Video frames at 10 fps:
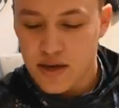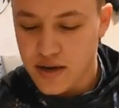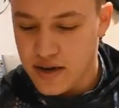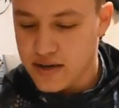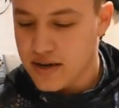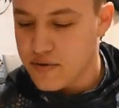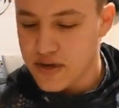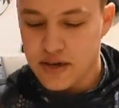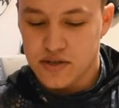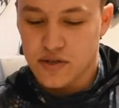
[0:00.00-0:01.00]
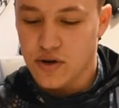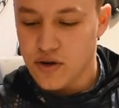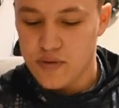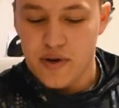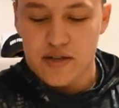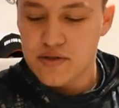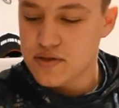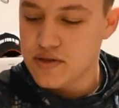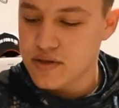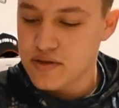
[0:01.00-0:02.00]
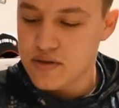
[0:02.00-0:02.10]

Alright, now we're getting to the hard baits.